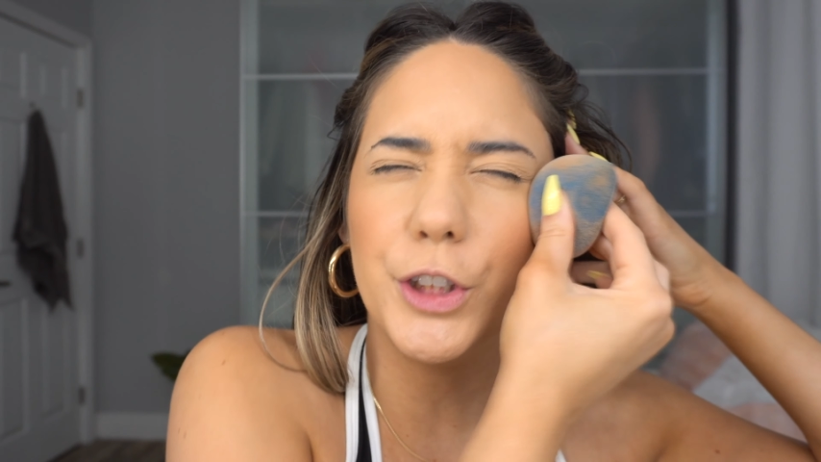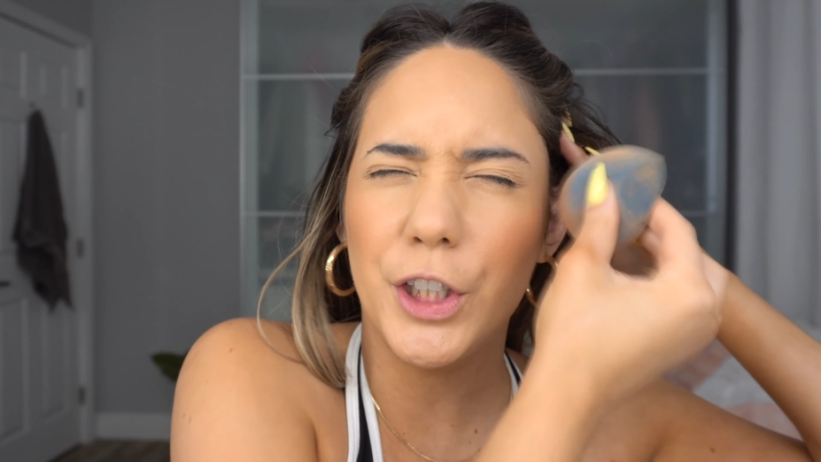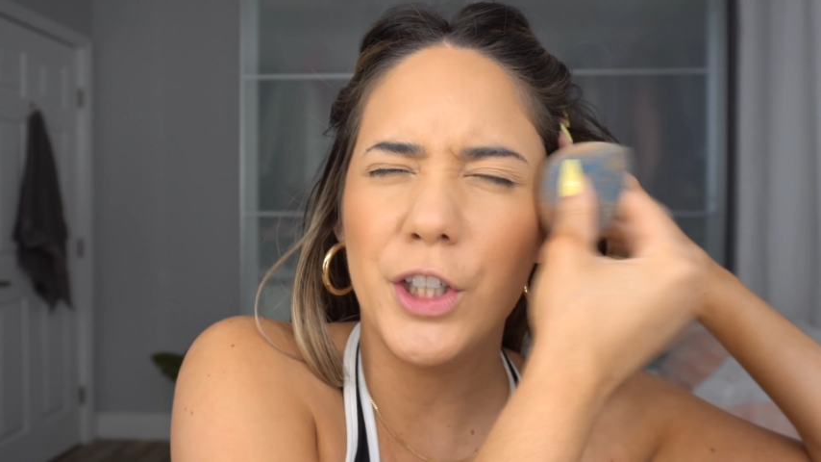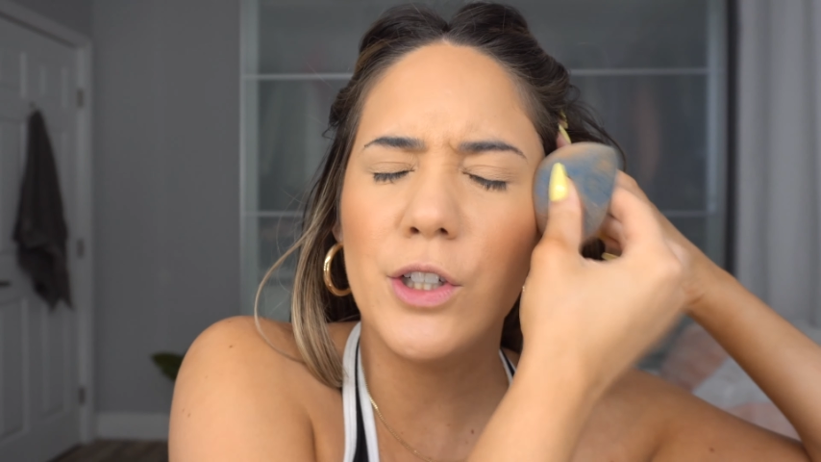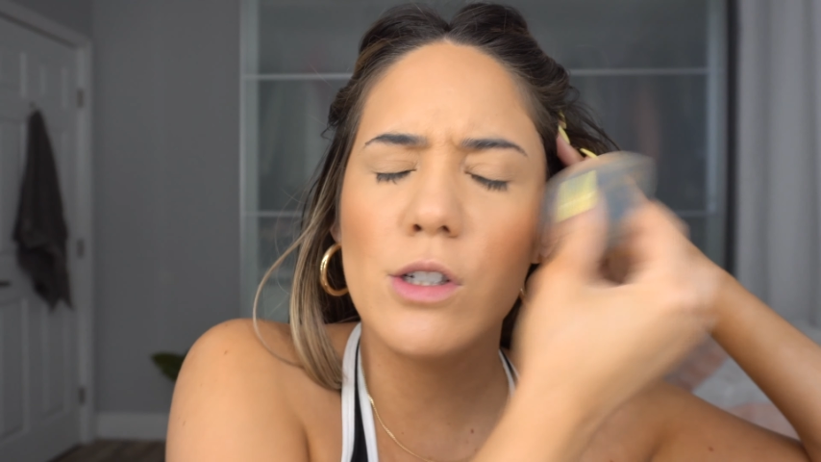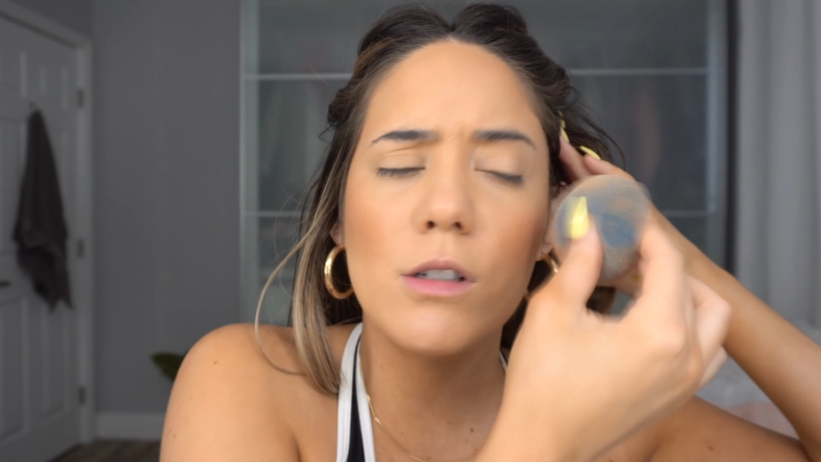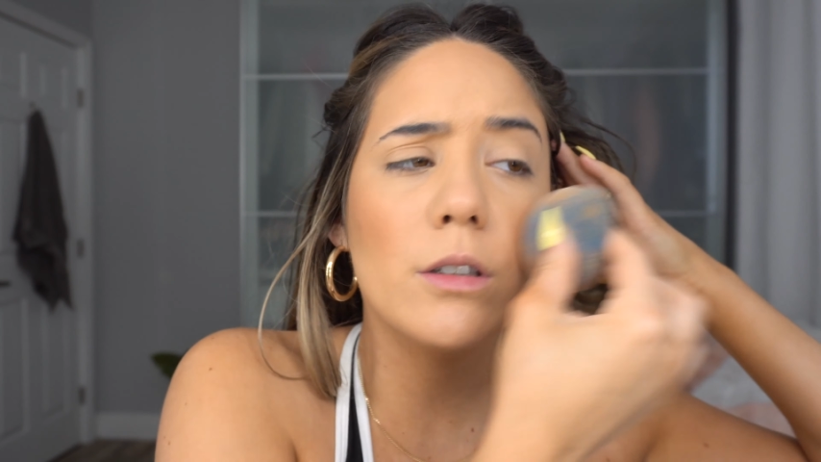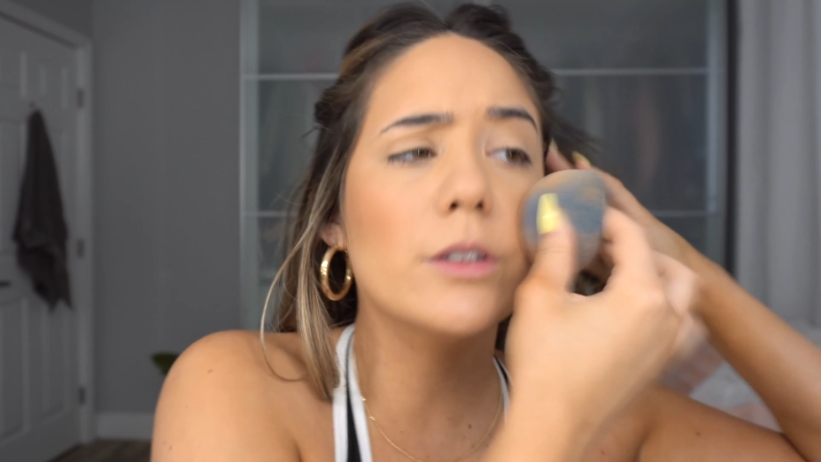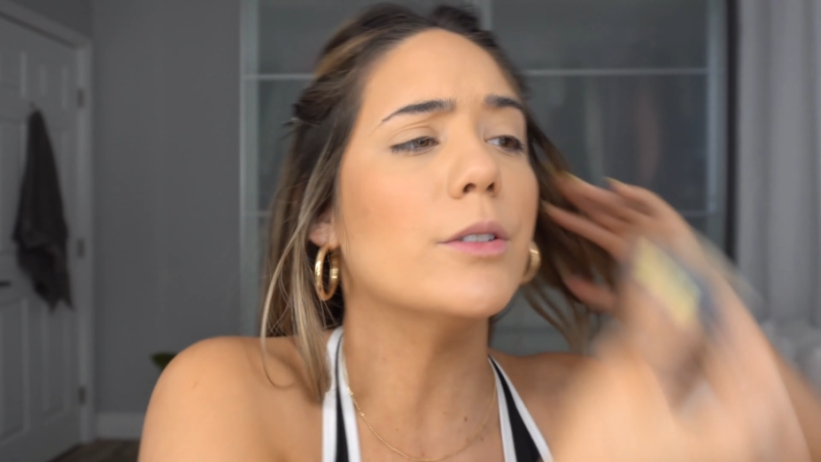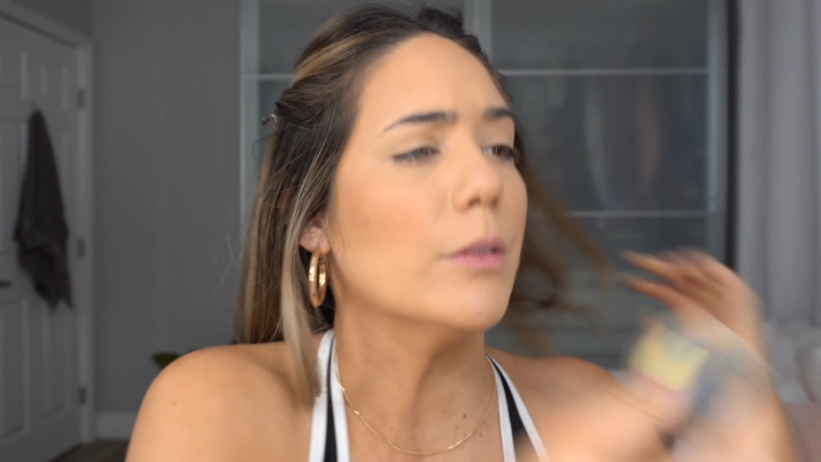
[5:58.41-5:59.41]

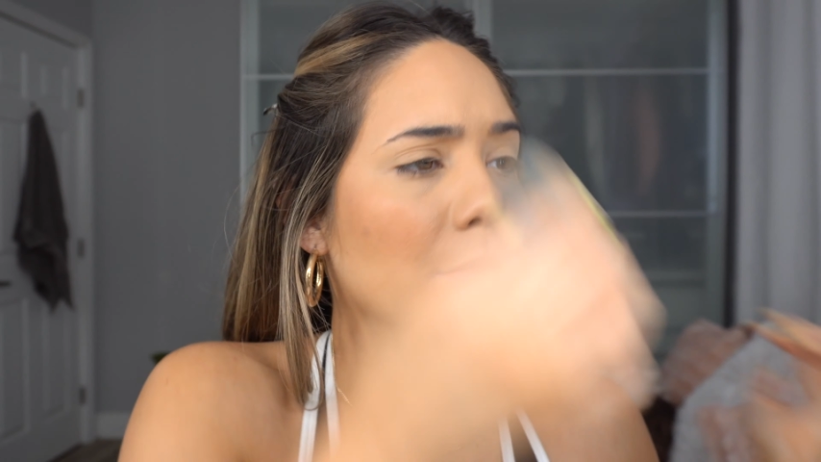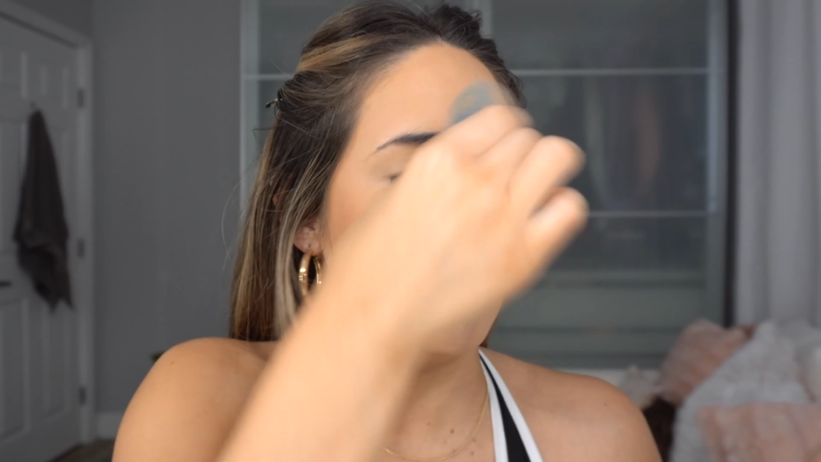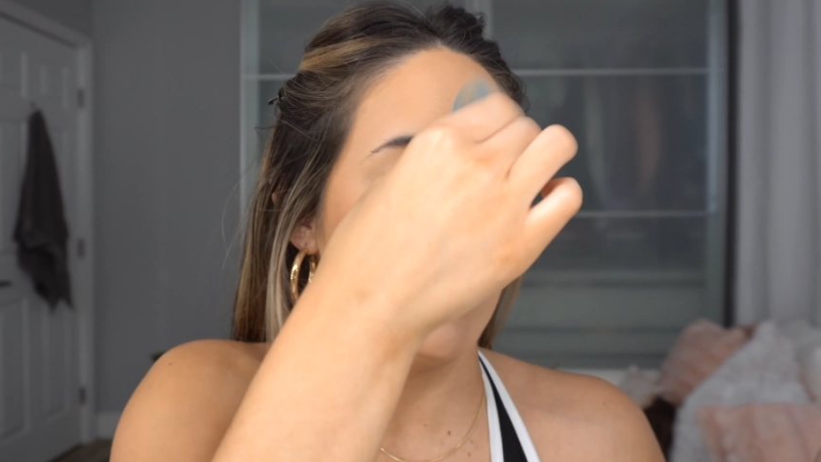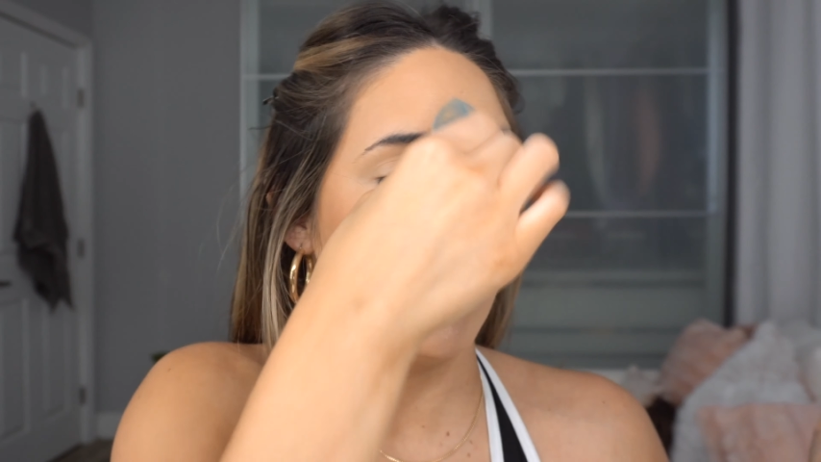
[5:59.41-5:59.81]
do.